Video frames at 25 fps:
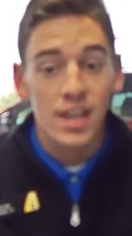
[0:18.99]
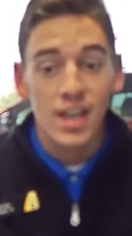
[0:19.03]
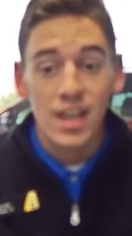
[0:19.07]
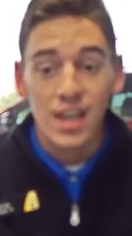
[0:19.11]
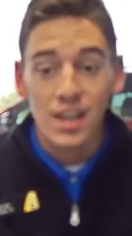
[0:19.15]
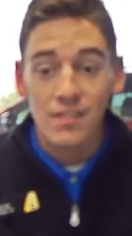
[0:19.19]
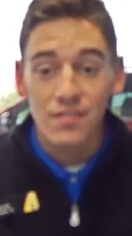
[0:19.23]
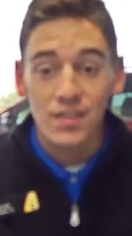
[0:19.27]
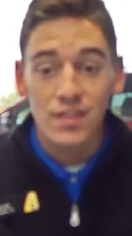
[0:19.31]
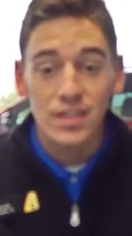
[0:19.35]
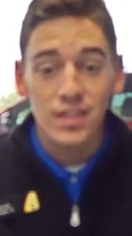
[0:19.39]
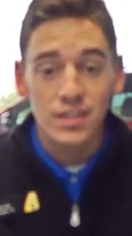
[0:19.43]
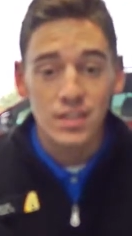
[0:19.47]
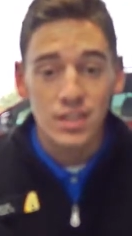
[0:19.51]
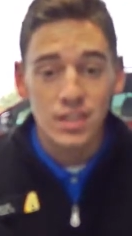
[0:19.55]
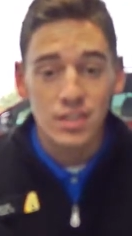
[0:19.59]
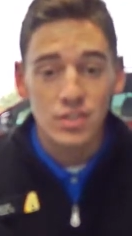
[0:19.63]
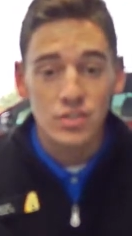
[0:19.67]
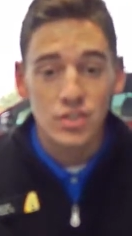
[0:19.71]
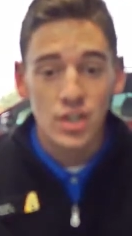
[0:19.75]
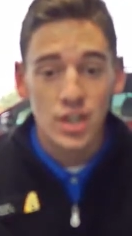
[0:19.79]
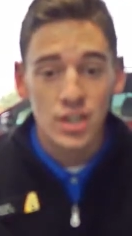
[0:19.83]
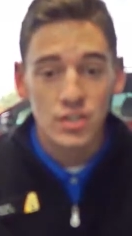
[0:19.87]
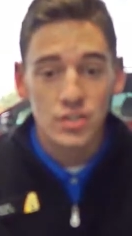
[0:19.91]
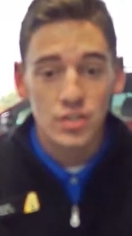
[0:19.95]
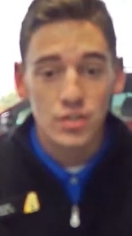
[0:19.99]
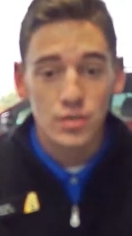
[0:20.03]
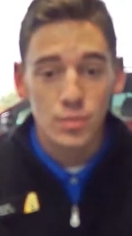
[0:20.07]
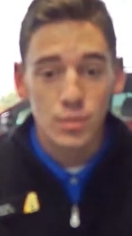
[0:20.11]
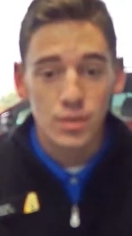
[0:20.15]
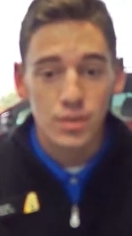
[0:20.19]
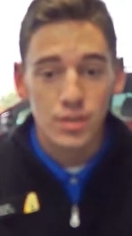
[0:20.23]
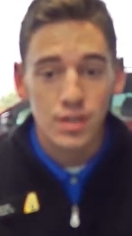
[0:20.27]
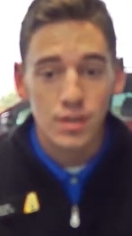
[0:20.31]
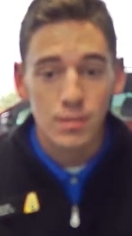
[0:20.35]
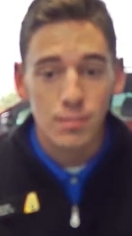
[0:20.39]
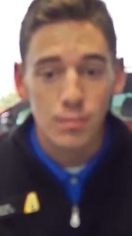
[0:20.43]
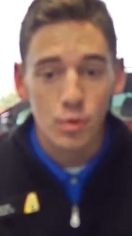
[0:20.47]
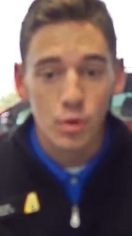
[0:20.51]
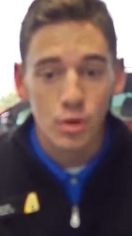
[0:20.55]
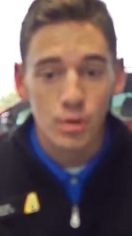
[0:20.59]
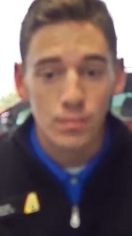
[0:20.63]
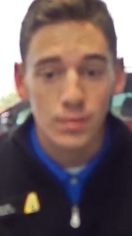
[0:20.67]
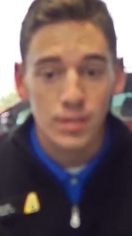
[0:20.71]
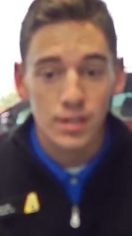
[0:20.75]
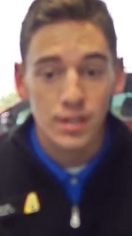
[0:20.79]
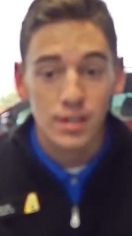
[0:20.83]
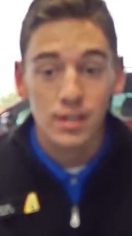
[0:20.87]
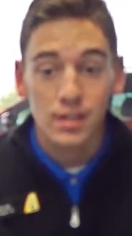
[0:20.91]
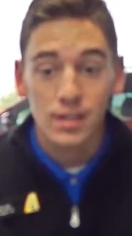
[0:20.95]
If anything changes with the
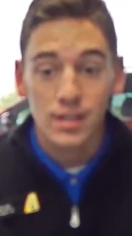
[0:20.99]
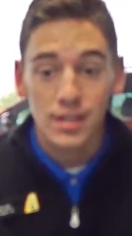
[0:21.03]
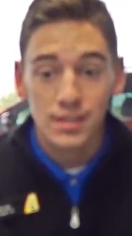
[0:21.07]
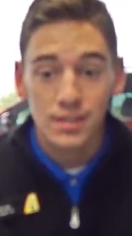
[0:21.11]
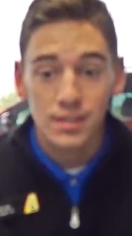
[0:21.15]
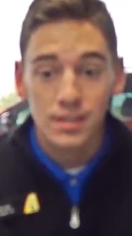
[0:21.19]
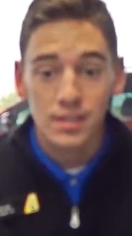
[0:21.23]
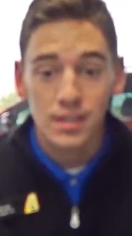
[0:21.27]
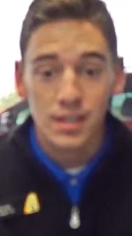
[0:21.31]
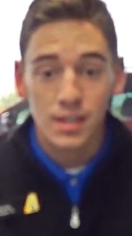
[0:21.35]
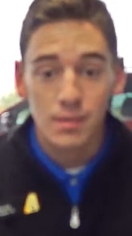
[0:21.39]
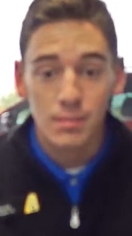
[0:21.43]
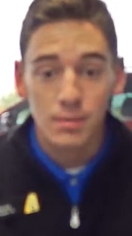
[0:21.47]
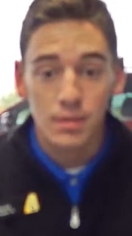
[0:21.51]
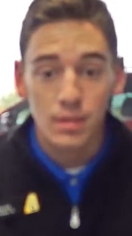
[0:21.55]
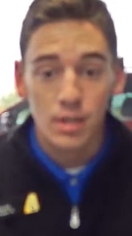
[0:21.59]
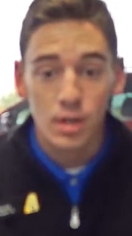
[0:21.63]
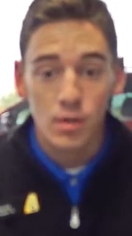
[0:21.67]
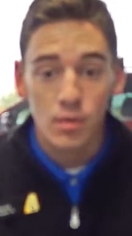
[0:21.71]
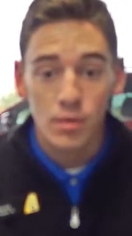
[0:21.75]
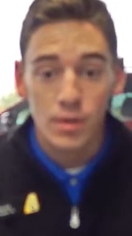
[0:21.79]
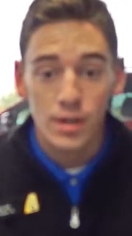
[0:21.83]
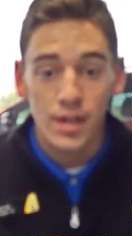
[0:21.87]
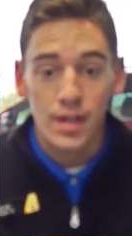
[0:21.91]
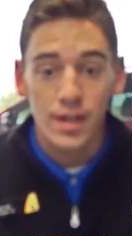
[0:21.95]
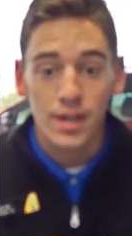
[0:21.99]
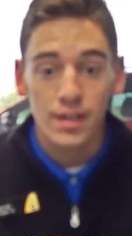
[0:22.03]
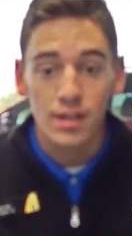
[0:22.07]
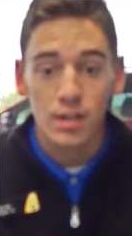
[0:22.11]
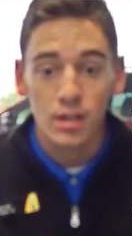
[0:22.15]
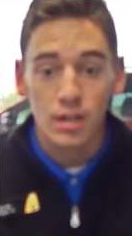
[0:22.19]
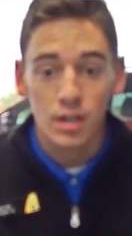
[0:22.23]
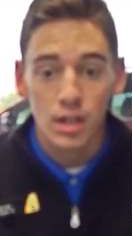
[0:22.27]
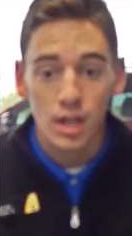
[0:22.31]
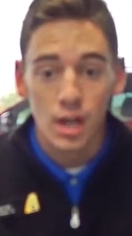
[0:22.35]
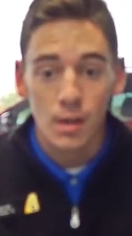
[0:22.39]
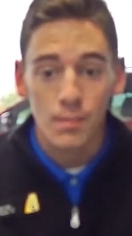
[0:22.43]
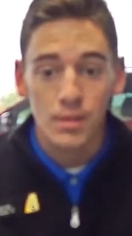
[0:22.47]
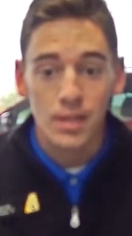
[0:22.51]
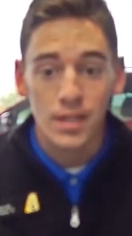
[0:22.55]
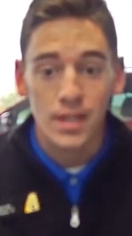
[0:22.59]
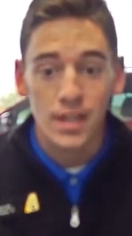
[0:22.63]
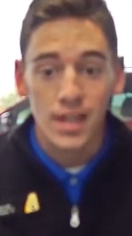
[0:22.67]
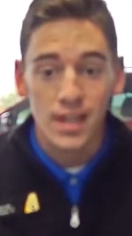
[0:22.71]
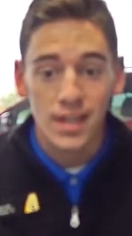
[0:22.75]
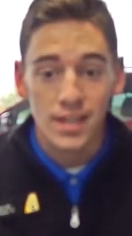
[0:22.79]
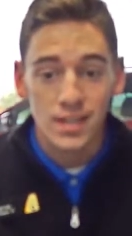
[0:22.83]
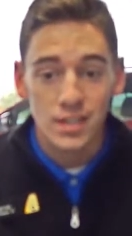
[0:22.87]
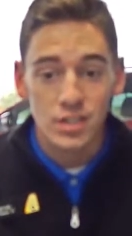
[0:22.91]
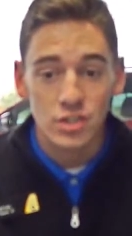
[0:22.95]
appointment, click the link below, and I'll accommodate
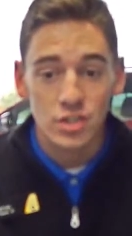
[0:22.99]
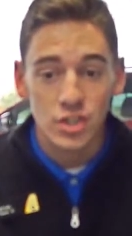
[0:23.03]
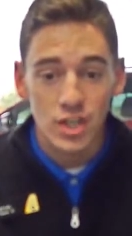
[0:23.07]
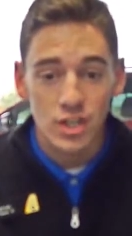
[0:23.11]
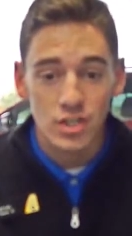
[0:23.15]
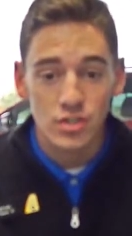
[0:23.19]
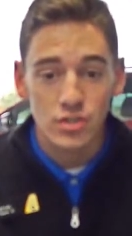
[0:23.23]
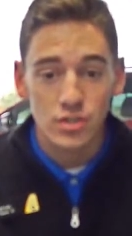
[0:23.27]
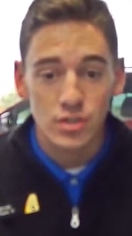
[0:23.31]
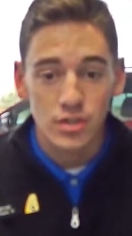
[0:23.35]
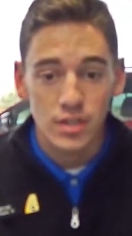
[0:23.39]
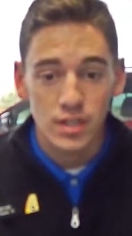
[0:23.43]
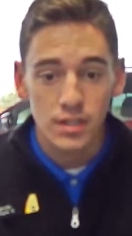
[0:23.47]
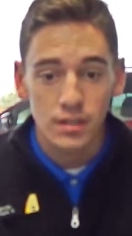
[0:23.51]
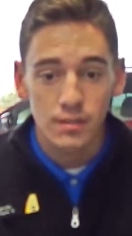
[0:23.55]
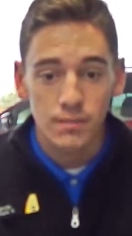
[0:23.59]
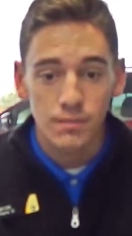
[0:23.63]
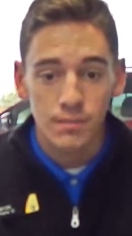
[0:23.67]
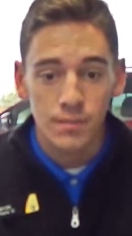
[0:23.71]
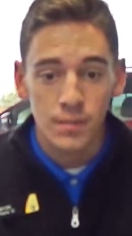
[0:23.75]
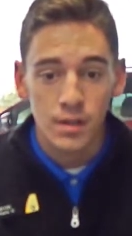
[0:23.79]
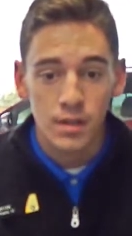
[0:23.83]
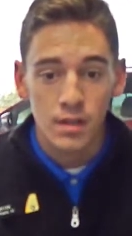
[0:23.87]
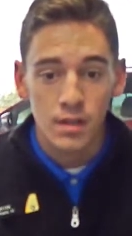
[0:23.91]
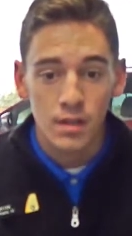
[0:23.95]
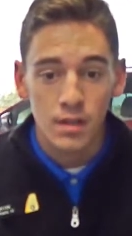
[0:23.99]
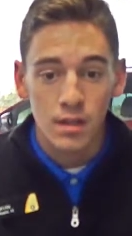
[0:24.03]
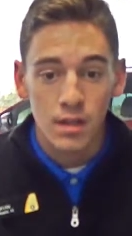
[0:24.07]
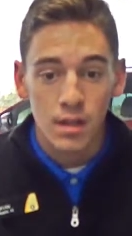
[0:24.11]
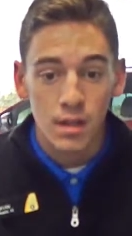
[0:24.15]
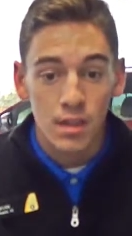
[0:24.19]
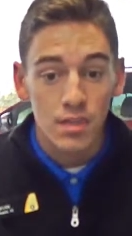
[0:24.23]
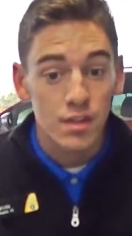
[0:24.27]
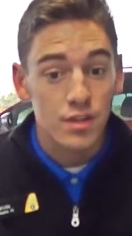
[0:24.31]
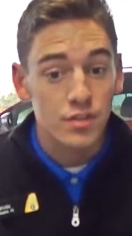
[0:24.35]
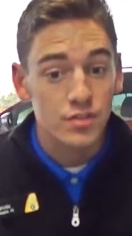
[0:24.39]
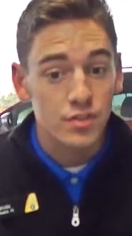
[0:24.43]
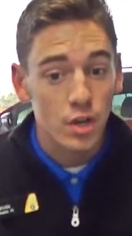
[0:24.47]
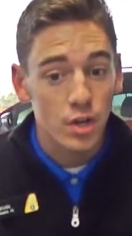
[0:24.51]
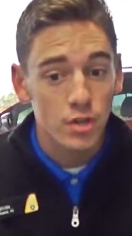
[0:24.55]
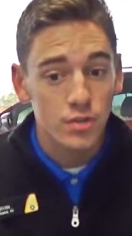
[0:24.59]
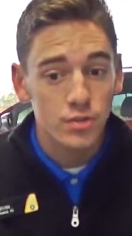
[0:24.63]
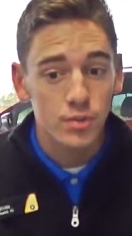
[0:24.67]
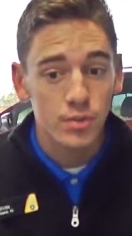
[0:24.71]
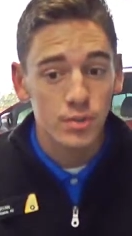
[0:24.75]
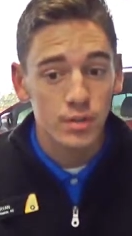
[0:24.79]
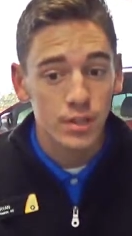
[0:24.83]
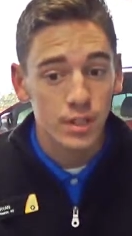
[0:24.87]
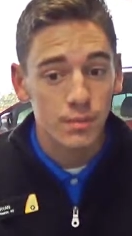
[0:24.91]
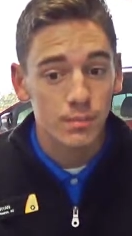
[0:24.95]
any change you need. There's
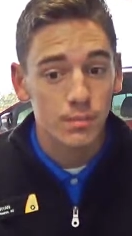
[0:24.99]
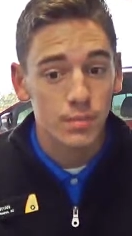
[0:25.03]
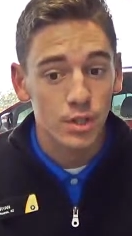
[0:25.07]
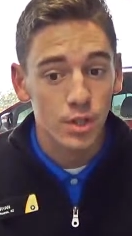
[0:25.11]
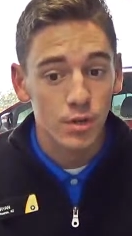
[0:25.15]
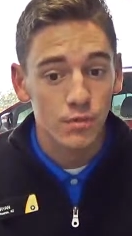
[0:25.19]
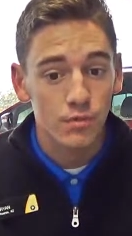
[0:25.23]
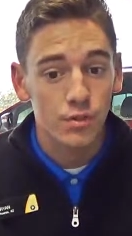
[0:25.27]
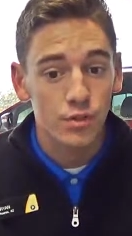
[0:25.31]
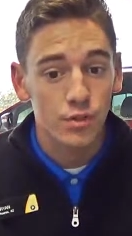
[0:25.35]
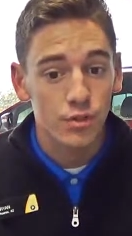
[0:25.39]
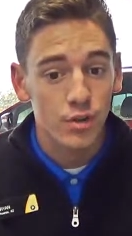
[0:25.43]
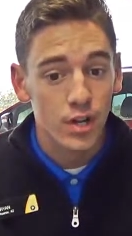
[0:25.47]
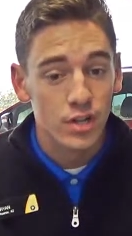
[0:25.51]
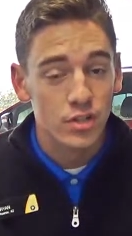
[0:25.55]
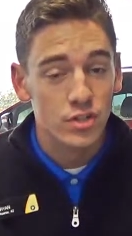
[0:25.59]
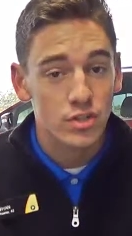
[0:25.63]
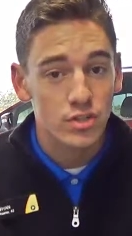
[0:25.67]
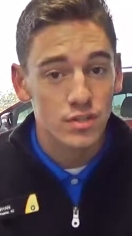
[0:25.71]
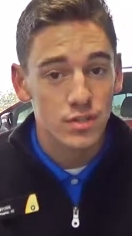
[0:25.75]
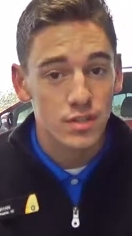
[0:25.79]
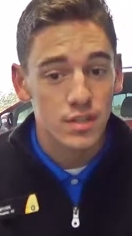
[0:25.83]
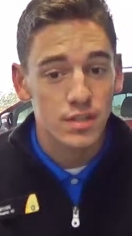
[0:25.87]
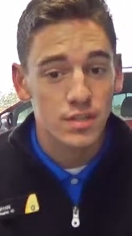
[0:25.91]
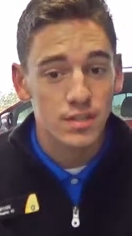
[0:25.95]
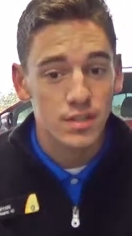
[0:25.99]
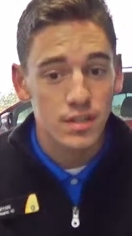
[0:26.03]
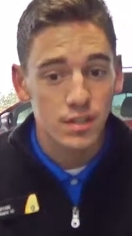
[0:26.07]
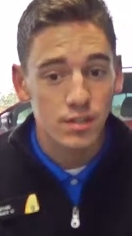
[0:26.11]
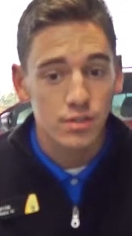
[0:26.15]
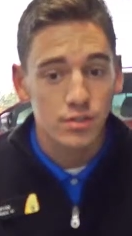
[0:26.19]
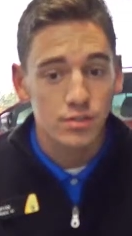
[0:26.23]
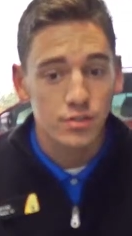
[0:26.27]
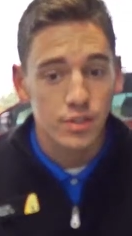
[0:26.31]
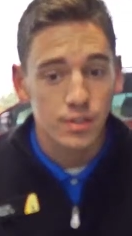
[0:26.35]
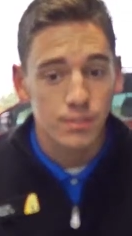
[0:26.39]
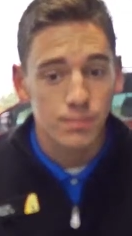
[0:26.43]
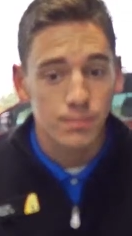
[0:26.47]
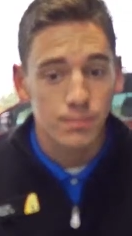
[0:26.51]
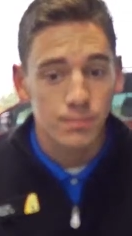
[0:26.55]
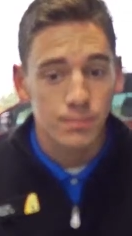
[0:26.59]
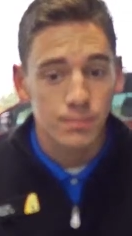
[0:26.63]
also a link below for directions to the dealership.